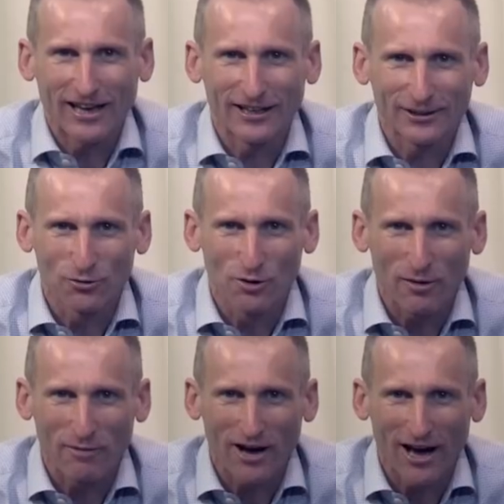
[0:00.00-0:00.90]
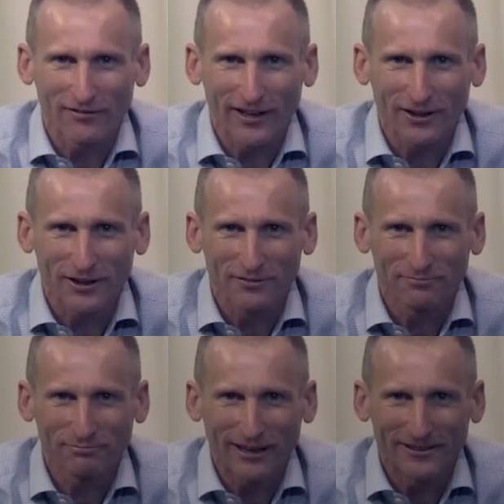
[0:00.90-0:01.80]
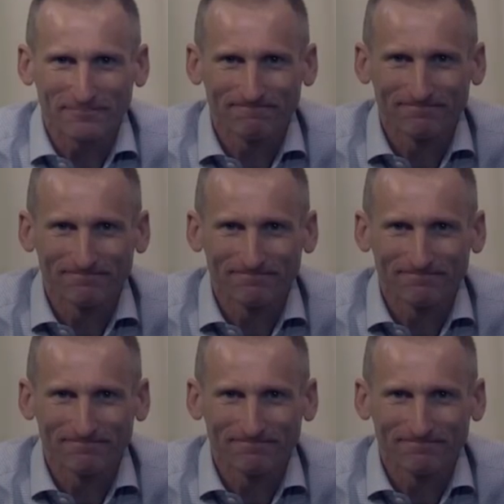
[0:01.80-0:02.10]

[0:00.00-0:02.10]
it is all a bit mad. Thank you. Bye.